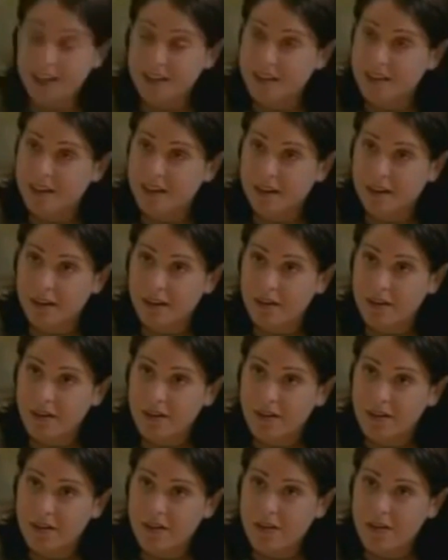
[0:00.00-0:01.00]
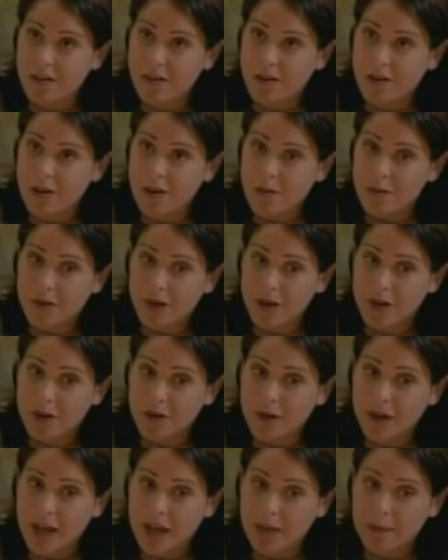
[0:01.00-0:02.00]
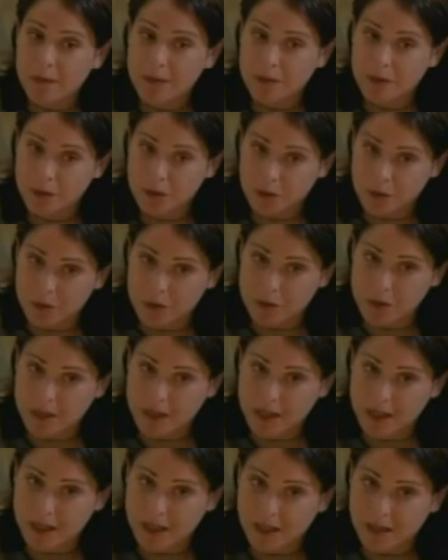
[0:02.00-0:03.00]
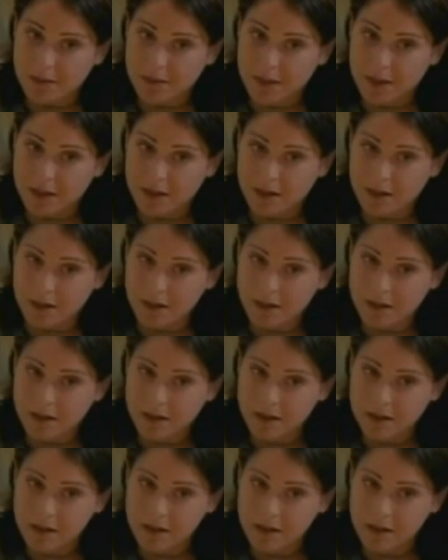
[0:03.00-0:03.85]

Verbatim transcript: a hater, but I know what happens to those who take that mark.